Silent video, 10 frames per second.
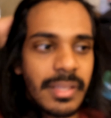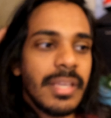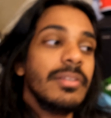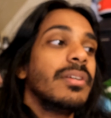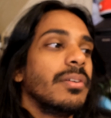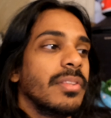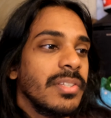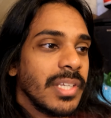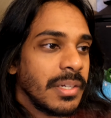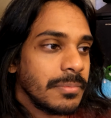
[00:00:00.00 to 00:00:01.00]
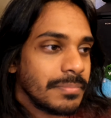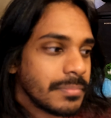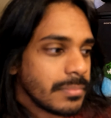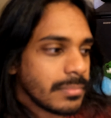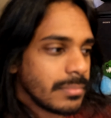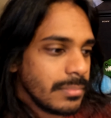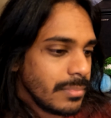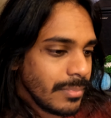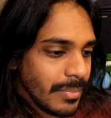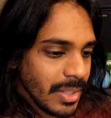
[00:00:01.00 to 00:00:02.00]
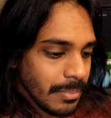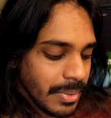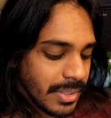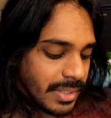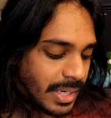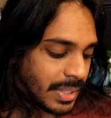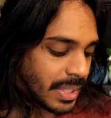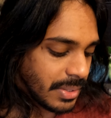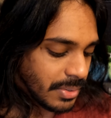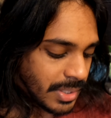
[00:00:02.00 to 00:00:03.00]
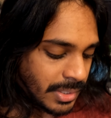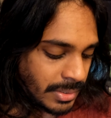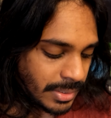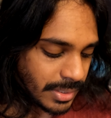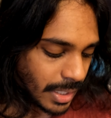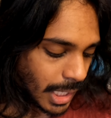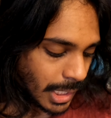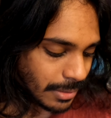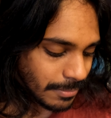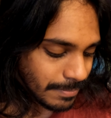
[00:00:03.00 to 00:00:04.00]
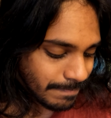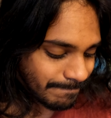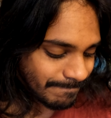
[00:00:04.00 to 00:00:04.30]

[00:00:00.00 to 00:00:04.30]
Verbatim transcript: and cook these out. But now that they're here, um,